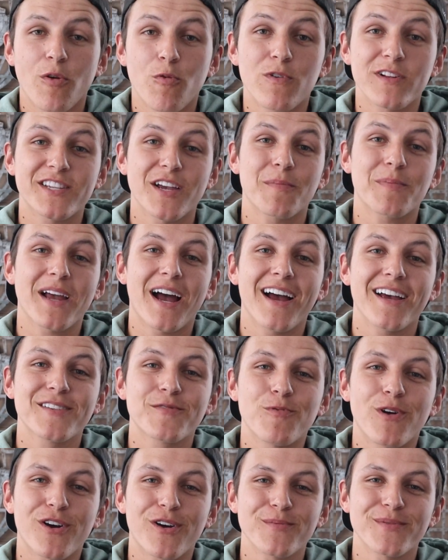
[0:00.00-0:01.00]
What's up
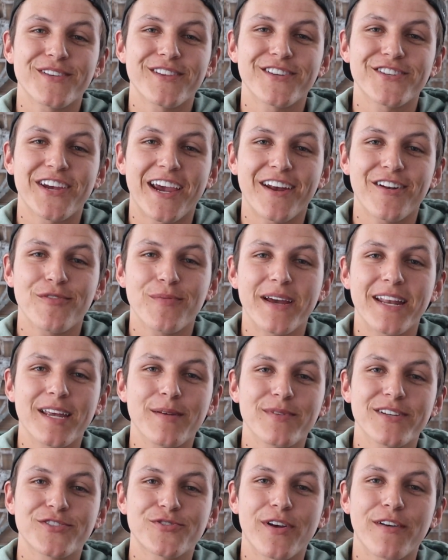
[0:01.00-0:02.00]
guys, welcome to the channel. My
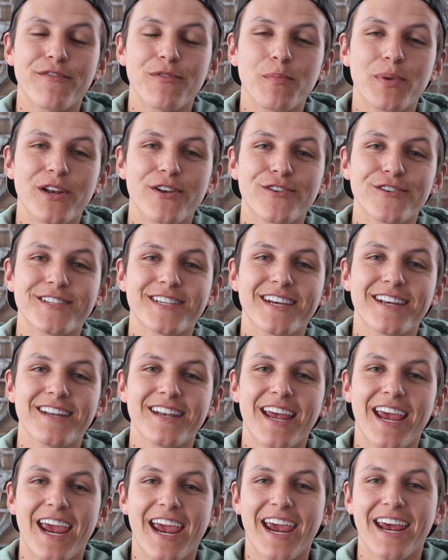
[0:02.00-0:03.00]
name is Trevin
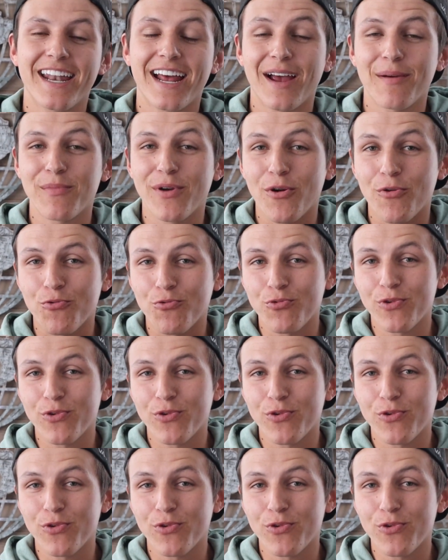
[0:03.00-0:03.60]
Peterson and I'm